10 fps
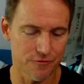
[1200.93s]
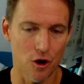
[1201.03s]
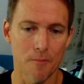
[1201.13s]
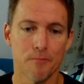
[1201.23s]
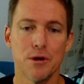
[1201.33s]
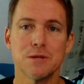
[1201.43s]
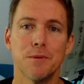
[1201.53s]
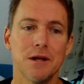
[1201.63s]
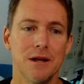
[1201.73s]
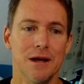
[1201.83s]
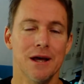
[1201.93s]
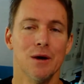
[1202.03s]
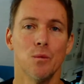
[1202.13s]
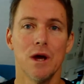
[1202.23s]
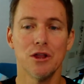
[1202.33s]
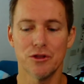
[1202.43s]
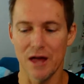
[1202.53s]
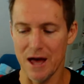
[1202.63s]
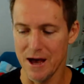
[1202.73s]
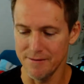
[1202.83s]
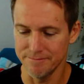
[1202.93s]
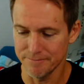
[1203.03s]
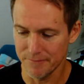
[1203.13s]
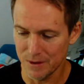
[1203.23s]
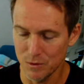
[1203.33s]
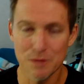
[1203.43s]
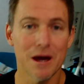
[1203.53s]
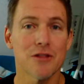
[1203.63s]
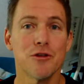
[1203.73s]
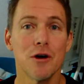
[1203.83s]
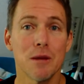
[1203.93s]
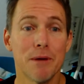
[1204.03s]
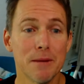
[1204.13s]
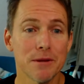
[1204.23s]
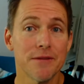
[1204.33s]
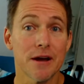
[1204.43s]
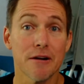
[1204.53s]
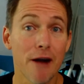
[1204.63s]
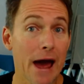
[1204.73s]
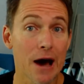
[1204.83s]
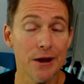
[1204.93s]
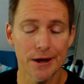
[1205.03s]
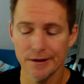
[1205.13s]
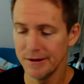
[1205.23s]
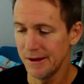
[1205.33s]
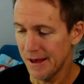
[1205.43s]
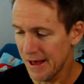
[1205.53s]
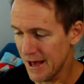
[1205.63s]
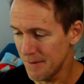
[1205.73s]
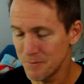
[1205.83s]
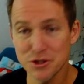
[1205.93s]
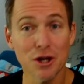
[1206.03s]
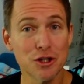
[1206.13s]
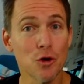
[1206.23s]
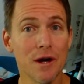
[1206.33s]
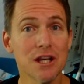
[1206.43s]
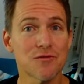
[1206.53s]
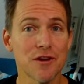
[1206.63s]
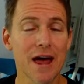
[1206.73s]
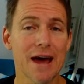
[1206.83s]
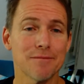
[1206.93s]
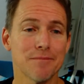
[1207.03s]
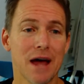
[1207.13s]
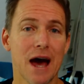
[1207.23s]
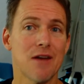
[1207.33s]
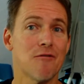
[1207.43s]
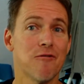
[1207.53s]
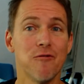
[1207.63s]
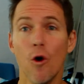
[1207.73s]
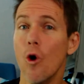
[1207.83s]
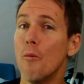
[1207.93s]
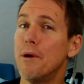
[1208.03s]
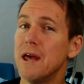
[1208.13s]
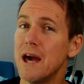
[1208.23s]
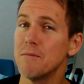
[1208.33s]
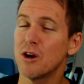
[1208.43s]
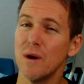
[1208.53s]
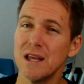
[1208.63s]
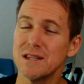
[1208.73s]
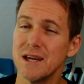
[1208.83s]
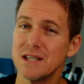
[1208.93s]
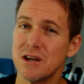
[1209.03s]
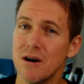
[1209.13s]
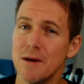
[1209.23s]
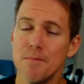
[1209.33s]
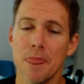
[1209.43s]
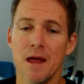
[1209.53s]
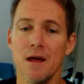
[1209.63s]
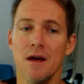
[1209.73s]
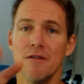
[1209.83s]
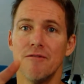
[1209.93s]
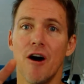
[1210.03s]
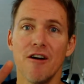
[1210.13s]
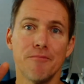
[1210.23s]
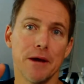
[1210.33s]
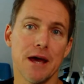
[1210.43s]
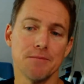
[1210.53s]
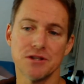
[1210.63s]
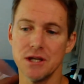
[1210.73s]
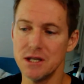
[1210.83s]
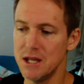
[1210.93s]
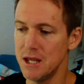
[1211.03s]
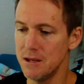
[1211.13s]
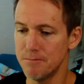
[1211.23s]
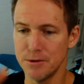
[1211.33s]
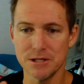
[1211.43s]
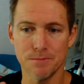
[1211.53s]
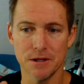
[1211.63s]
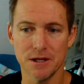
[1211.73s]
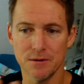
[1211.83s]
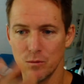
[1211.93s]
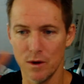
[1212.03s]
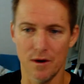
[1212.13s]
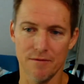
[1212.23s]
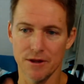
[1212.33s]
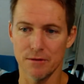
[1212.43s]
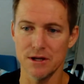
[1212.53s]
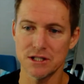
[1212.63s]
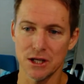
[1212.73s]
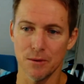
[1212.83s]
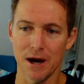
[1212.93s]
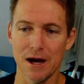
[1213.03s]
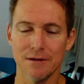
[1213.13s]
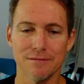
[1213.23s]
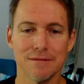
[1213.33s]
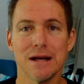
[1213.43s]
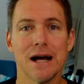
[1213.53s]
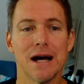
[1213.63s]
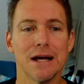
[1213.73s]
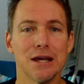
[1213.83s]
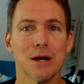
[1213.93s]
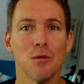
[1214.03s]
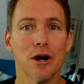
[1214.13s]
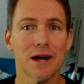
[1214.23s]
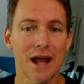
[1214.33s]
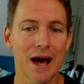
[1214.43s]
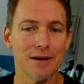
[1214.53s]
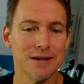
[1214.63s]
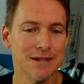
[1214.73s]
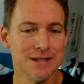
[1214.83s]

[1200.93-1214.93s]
from Brisbane with about 30 people in the crowd. So join us for that at 4 p.m. Queensland time, 5 p.m. Sydney, Brisbane, and wherever the rest of you are. You can work it out.